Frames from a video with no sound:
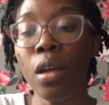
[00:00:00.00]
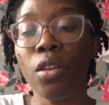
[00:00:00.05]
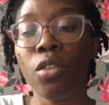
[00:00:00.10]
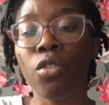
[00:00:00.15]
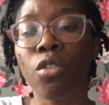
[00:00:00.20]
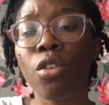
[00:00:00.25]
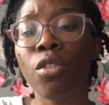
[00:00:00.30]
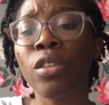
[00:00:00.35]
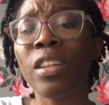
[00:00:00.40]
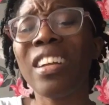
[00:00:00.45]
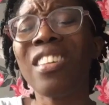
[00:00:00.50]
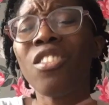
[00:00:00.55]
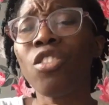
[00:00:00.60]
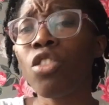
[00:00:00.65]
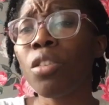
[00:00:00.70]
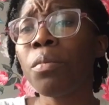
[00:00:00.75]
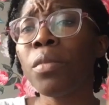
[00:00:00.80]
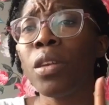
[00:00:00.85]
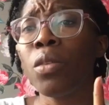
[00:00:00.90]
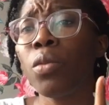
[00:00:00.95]
So that's
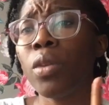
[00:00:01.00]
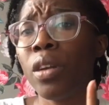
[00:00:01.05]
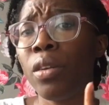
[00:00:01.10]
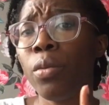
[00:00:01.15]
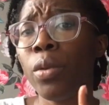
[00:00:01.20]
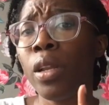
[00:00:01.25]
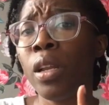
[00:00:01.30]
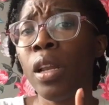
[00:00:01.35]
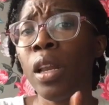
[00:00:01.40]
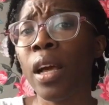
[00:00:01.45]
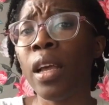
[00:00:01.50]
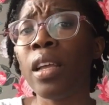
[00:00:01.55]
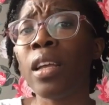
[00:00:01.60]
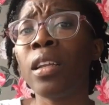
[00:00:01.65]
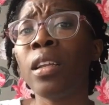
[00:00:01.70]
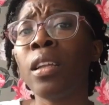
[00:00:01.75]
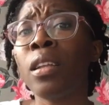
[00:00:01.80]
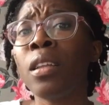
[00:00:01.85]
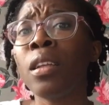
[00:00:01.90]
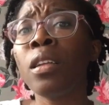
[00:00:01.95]
something what I really like,
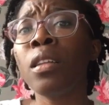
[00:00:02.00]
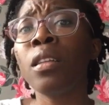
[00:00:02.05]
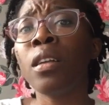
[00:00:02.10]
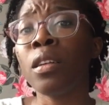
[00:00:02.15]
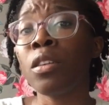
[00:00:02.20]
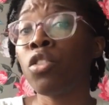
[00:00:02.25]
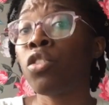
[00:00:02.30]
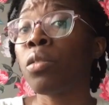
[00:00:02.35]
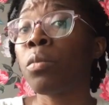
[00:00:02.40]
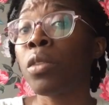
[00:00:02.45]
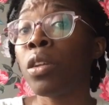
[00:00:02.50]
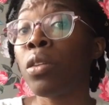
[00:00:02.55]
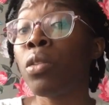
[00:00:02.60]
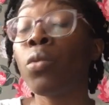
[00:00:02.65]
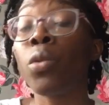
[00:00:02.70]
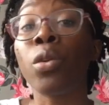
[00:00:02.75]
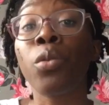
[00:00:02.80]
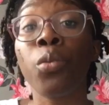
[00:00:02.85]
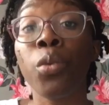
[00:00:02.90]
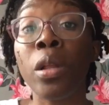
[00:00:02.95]
and I think that is something
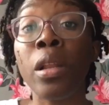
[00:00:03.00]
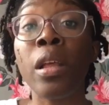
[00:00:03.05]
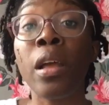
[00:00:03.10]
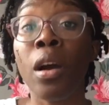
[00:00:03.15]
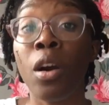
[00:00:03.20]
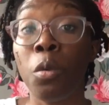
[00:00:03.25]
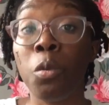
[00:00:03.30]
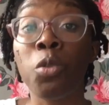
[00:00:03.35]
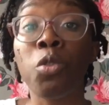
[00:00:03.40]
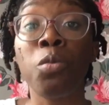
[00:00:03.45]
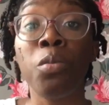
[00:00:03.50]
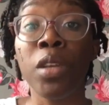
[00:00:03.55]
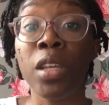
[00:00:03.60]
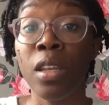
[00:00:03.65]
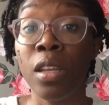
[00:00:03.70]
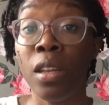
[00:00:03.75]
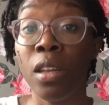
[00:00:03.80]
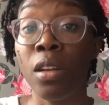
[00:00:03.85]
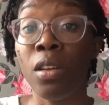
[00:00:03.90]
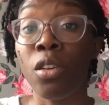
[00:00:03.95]
what really helps
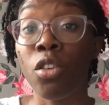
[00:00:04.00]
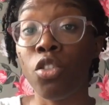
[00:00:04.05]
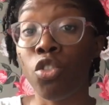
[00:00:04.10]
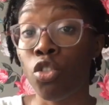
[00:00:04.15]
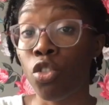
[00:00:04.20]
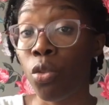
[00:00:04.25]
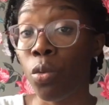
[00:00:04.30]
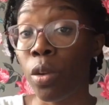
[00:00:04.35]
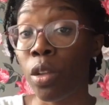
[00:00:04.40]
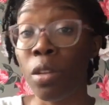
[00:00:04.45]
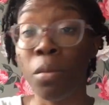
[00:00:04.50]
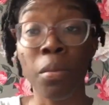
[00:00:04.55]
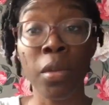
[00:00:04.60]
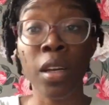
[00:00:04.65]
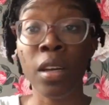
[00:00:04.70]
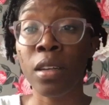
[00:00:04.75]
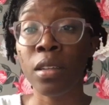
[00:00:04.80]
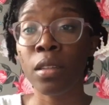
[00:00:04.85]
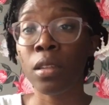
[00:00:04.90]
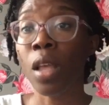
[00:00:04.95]
beginner sewing,
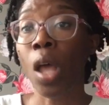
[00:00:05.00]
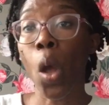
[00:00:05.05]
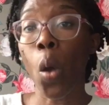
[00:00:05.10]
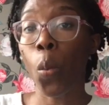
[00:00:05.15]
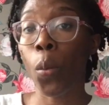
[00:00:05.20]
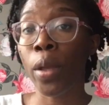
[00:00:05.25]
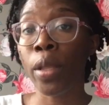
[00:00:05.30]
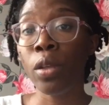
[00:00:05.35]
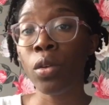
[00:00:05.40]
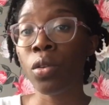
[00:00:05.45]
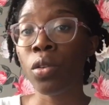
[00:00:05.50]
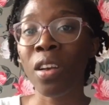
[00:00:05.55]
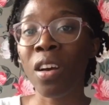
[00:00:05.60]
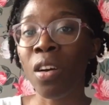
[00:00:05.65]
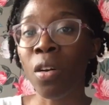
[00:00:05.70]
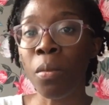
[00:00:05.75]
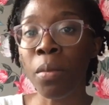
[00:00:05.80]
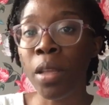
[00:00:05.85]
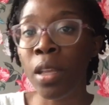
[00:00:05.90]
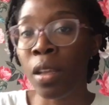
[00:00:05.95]
because when you
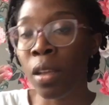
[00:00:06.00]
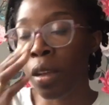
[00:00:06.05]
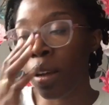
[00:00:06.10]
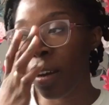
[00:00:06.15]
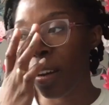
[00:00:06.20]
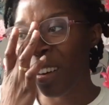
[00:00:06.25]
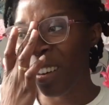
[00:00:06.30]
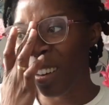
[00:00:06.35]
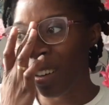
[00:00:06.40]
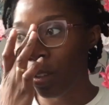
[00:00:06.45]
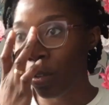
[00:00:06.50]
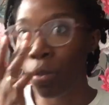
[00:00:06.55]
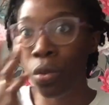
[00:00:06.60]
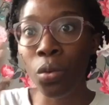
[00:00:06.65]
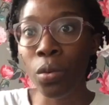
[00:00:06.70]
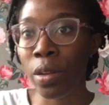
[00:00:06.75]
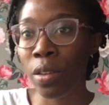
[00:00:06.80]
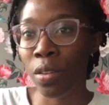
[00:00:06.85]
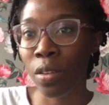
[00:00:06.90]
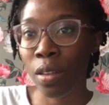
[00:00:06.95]
tell me
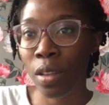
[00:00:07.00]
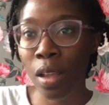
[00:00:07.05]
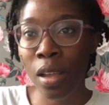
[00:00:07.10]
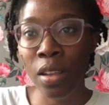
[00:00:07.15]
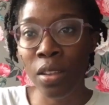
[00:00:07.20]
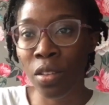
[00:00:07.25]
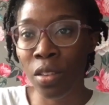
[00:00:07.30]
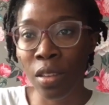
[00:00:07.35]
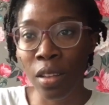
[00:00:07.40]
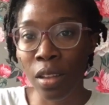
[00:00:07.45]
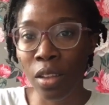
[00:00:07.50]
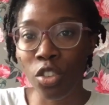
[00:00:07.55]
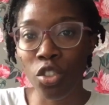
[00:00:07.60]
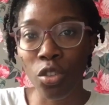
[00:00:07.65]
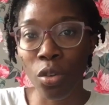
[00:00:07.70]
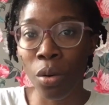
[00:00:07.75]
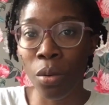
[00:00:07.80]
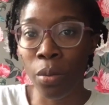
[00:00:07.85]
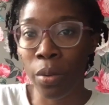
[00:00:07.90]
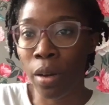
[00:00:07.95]
do a stay
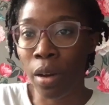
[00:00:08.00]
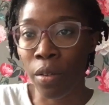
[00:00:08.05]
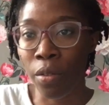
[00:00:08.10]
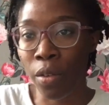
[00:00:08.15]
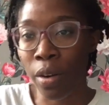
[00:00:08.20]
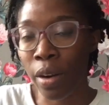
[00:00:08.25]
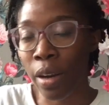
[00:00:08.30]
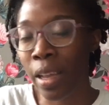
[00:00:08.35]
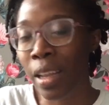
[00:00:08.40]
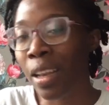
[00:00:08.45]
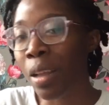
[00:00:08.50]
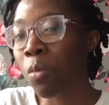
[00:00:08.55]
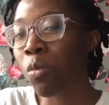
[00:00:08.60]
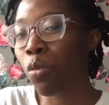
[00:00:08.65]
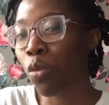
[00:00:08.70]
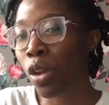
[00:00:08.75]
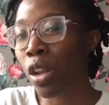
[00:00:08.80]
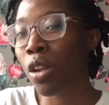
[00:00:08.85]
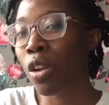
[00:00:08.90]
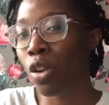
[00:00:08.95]
stitch or whatever, and I'm
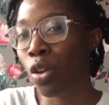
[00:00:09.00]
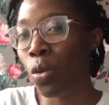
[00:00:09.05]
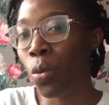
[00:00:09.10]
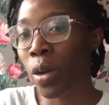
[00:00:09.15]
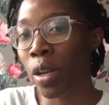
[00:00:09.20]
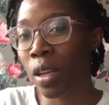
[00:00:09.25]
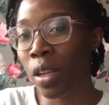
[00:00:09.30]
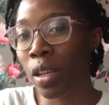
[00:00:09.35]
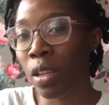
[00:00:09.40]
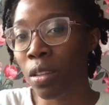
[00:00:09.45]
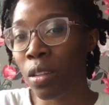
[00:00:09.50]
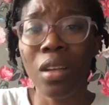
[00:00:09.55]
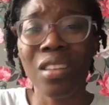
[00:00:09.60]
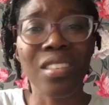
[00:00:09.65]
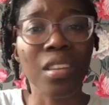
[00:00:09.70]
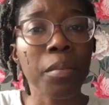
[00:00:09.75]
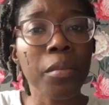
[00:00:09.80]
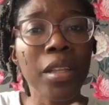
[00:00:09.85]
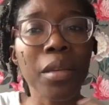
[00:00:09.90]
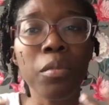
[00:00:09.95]
really new at this,
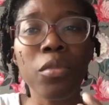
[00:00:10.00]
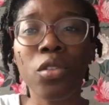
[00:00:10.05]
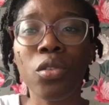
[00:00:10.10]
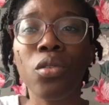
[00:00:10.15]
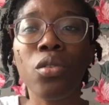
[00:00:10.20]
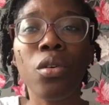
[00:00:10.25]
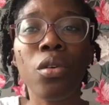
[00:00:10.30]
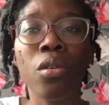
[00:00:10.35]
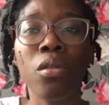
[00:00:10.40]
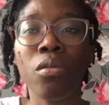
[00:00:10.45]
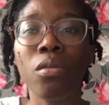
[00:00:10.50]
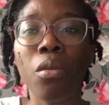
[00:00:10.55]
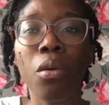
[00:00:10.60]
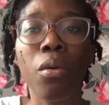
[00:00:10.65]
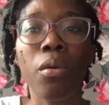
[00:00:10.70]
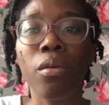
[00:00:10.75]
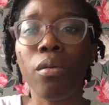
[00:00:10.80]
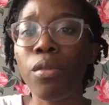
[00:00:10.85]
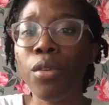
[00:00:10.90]
sometimes you don't